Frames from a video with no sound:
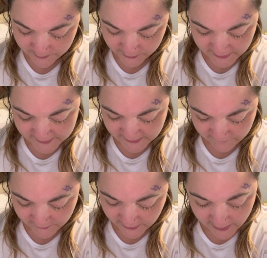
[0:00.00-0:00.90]
breaks
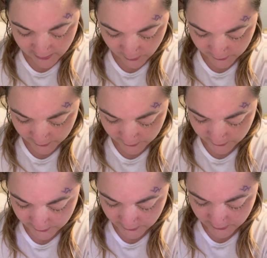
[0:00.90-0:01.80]
every hour,
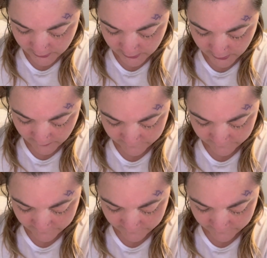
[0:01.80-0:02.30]
of